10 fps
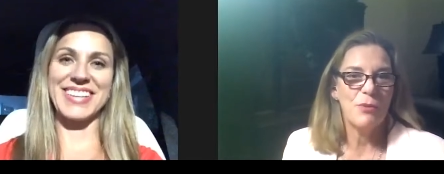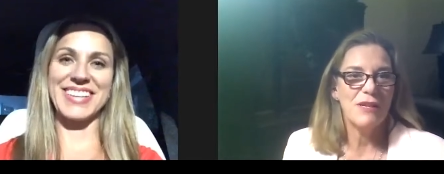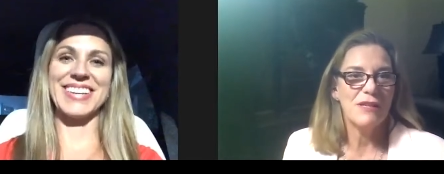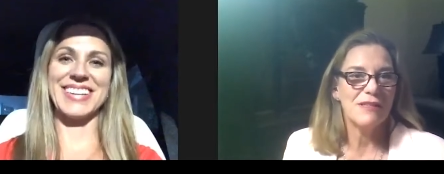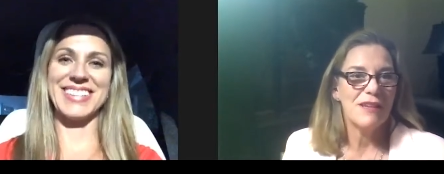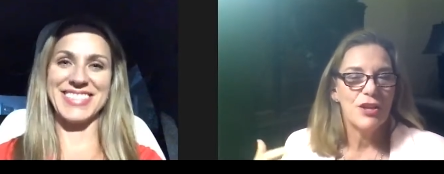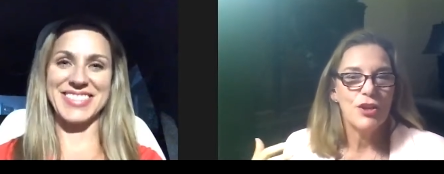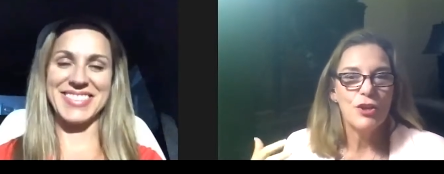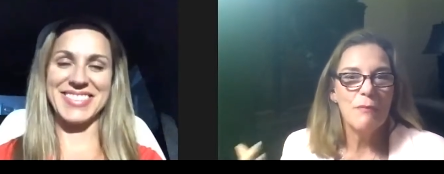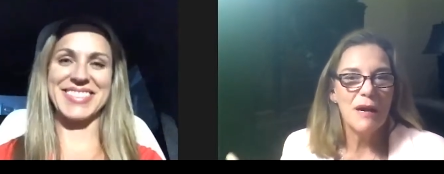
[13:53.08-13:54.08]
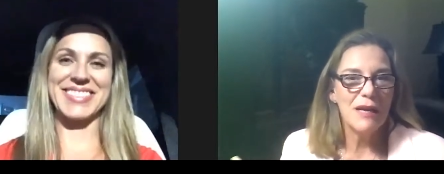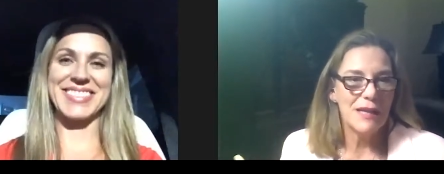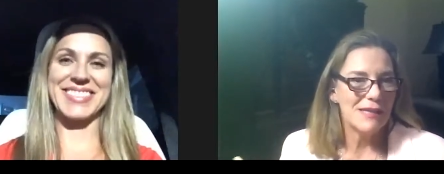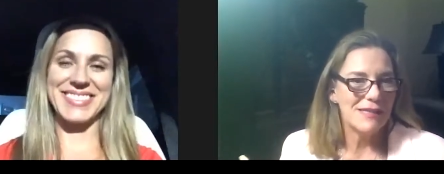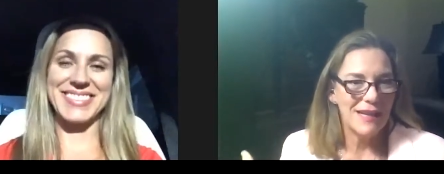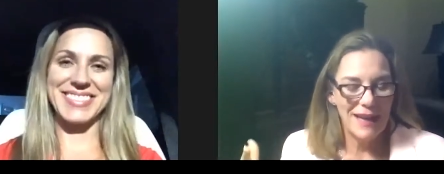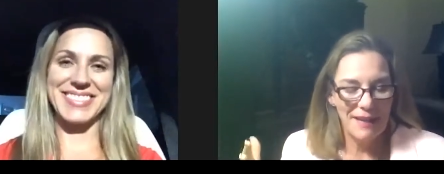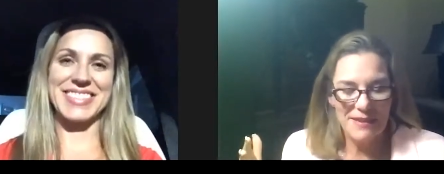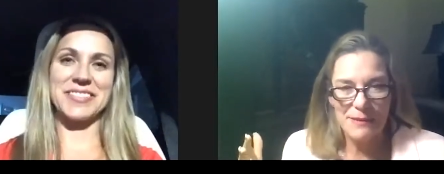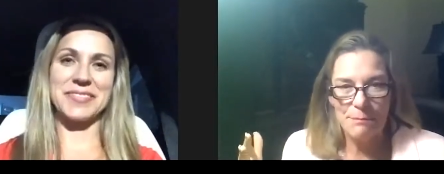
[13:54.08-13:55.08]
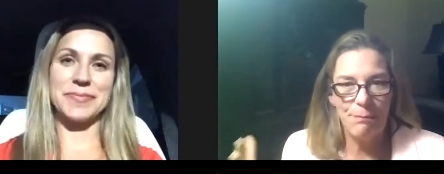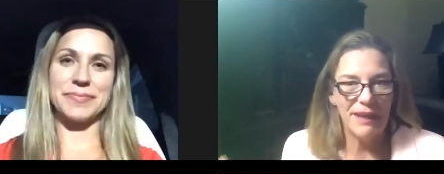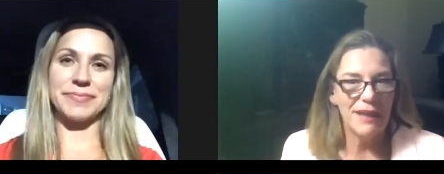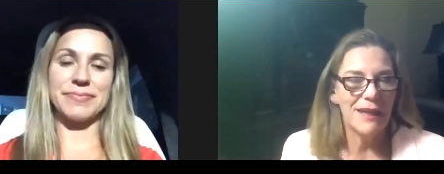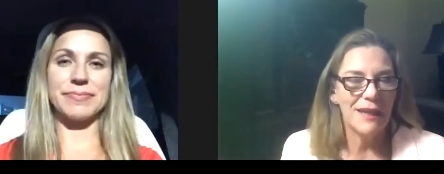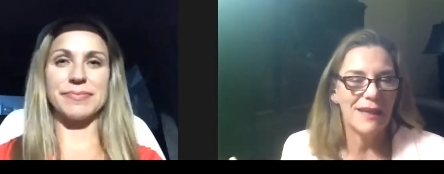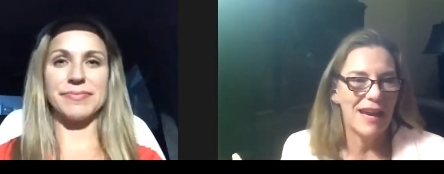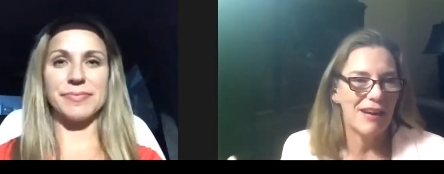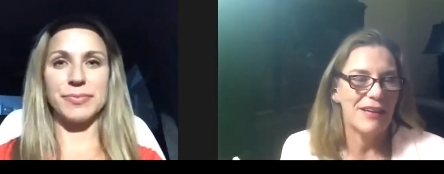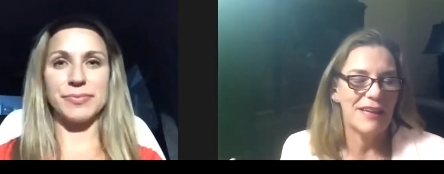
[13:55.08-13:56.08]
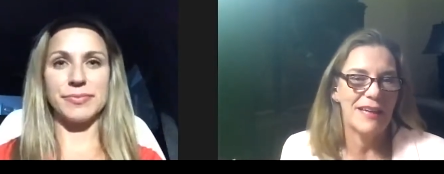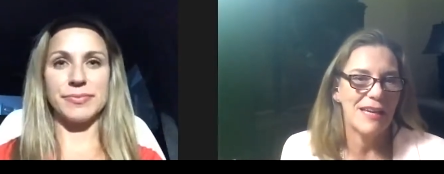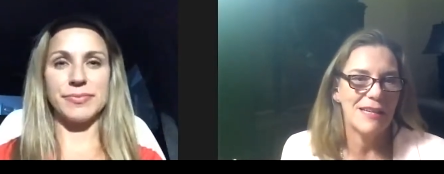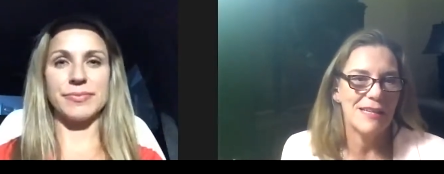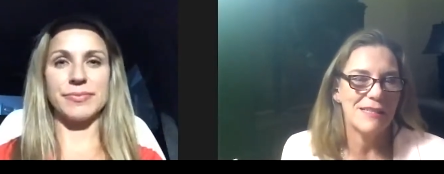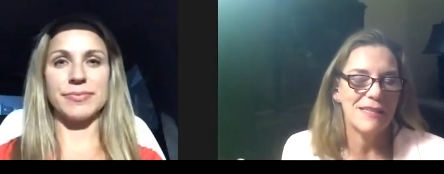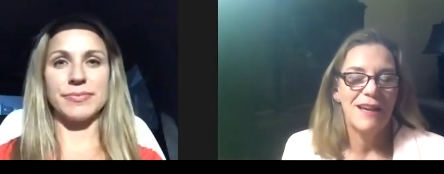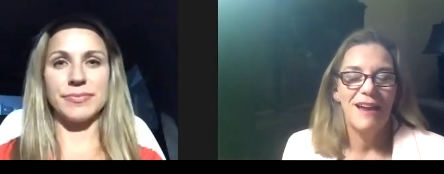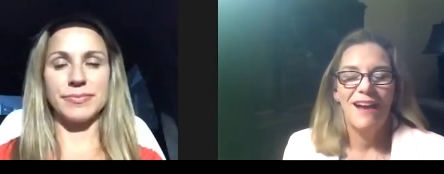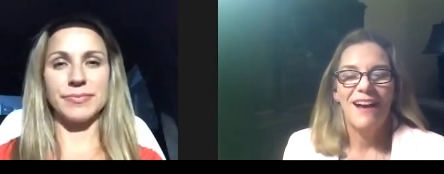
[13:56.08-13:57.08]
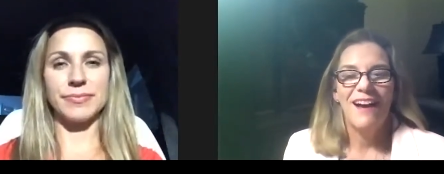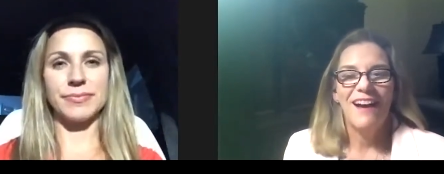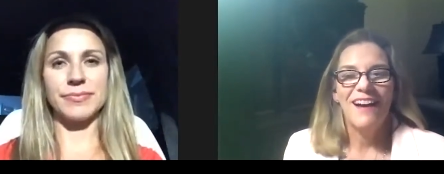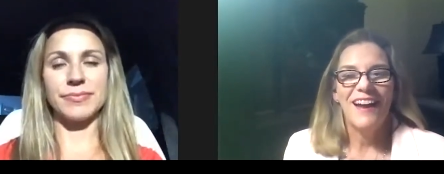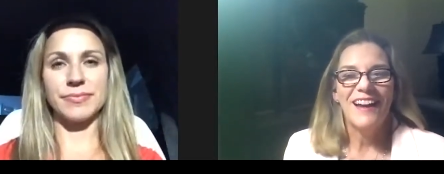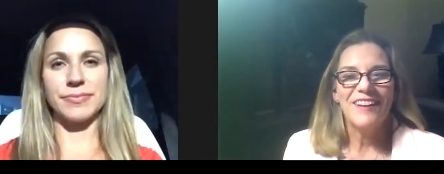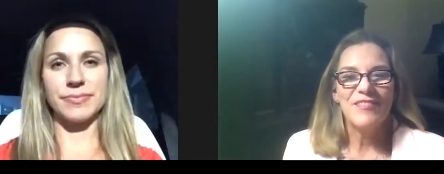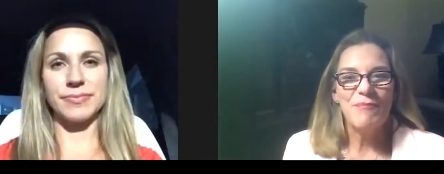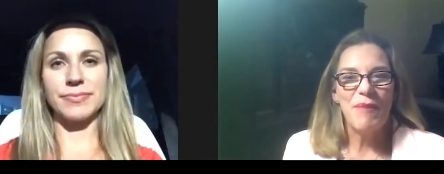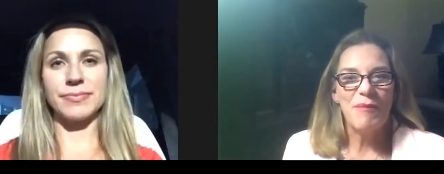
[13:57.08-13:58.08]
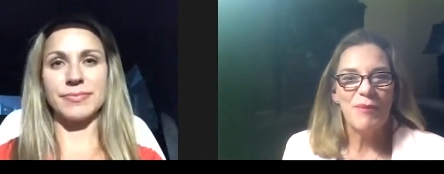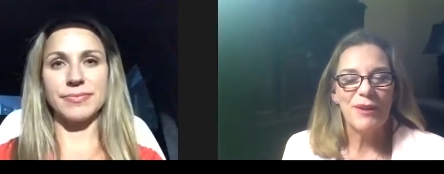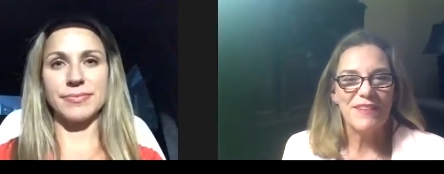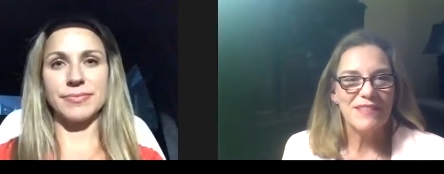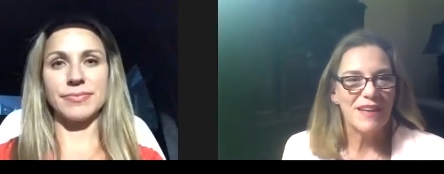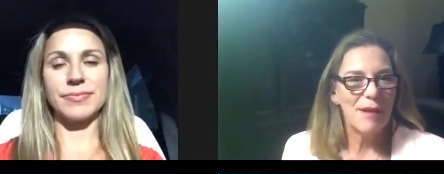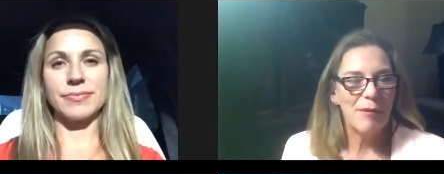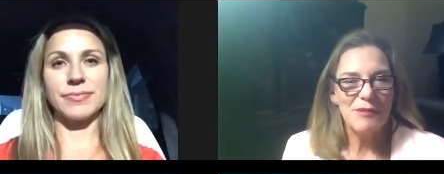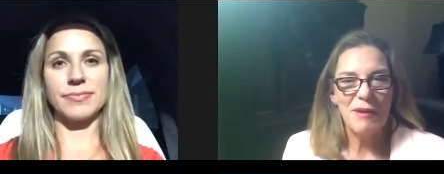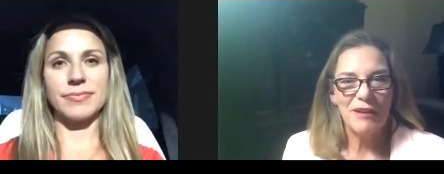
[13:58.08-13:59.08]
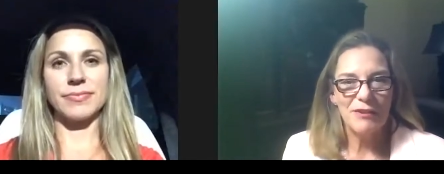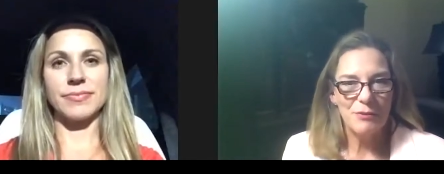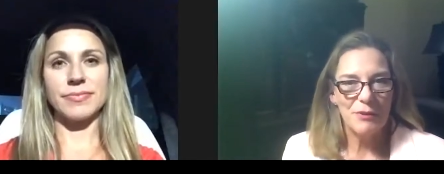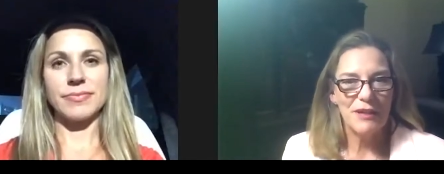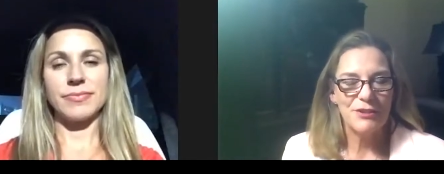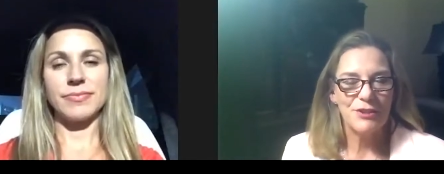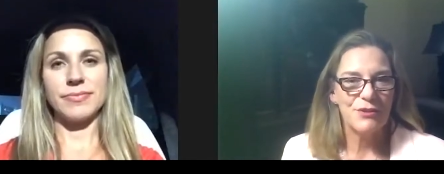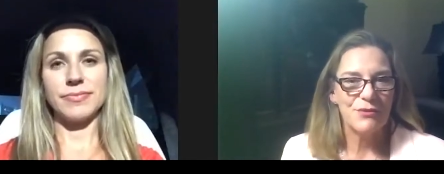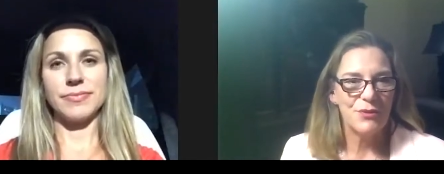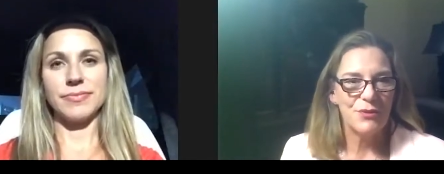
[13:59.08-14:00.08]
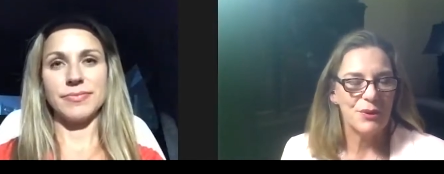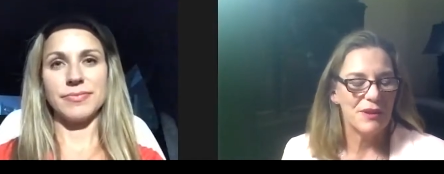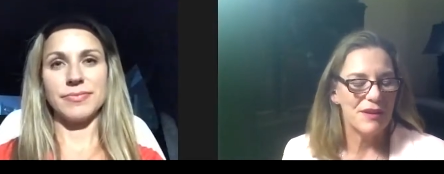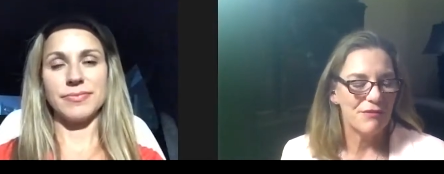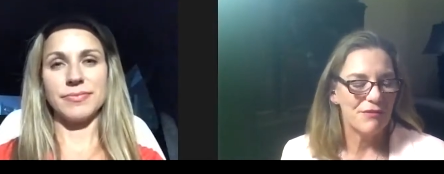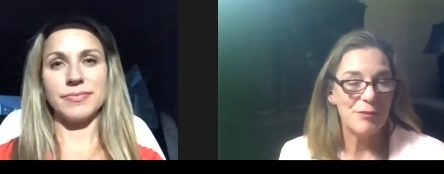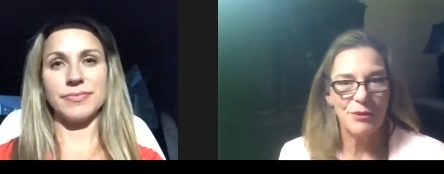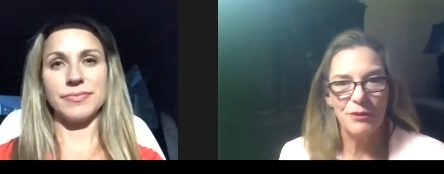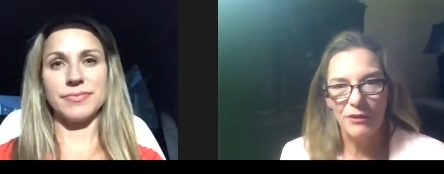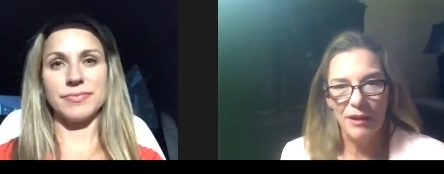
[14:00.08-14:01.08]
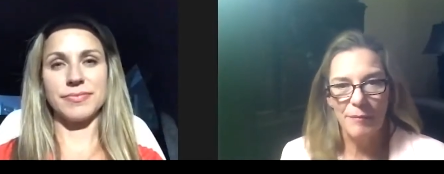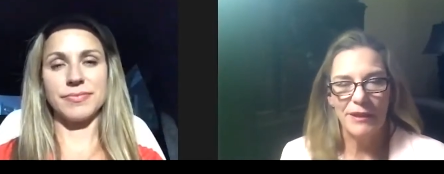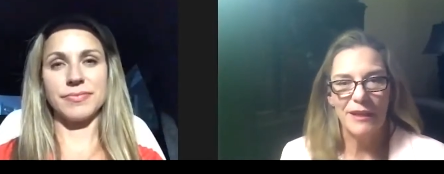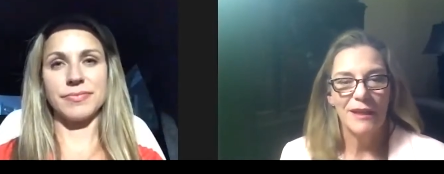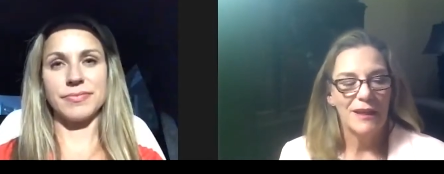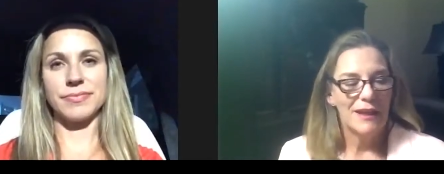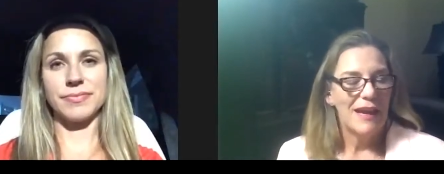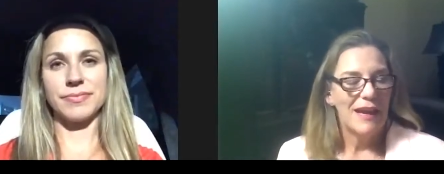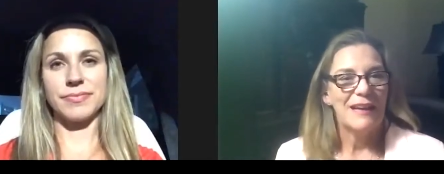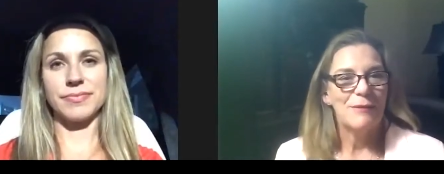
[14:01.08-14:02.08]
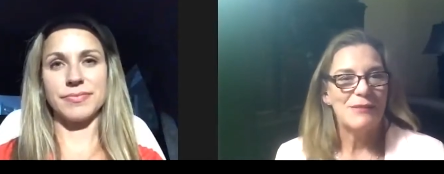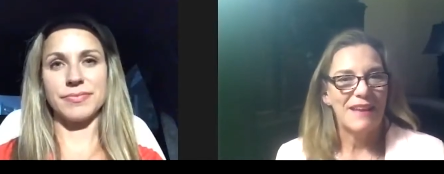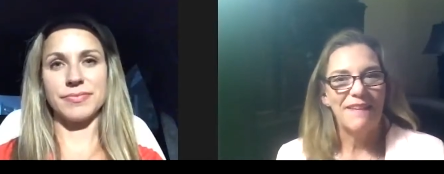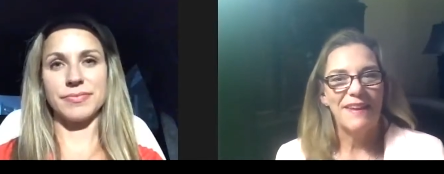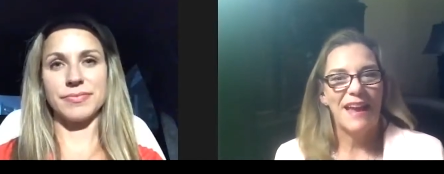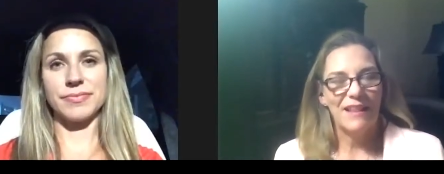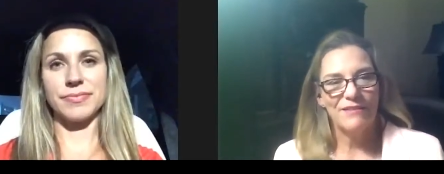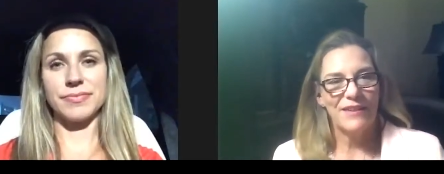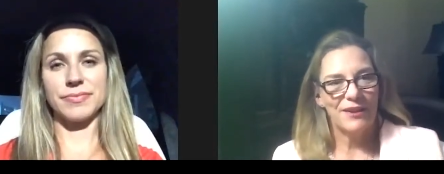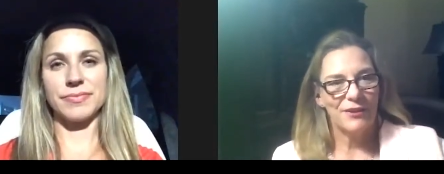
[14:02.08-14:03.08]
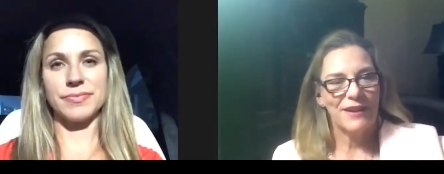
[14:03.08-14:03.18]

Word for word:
Speaker 1: was humongous and it had this big carrying case uh, and I remember at the time I was a medical director for a pharmaceutical company, and I was in the elevator